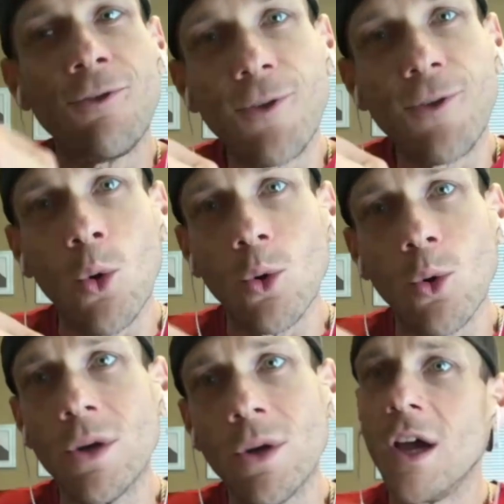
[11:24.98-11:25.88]

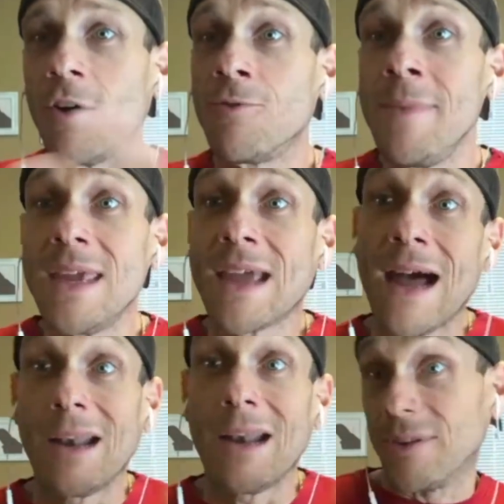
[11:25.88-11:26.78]
fold of me
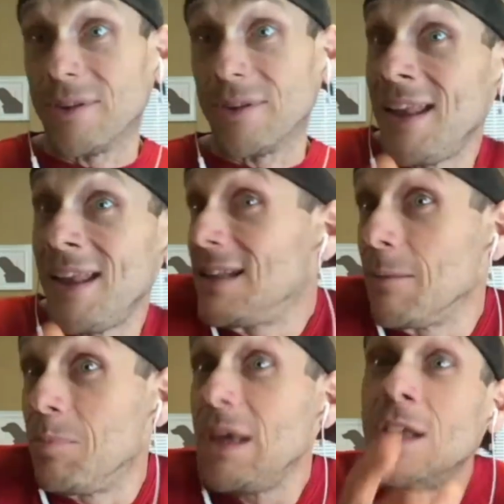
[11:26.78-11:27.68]
kind of pretending
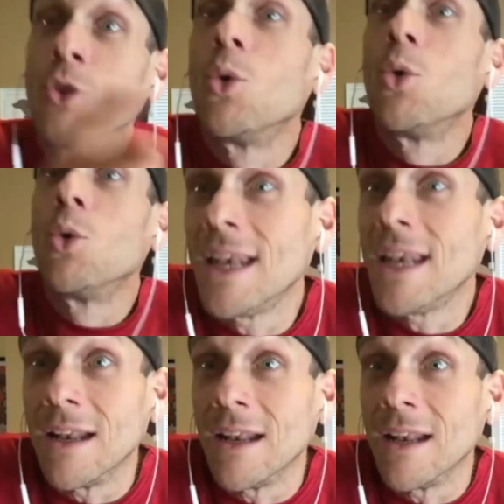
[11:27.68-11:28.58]
to be a New
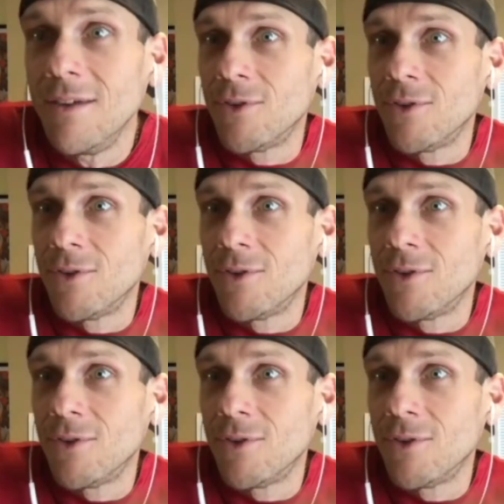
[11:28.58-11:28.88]
Orleanian, even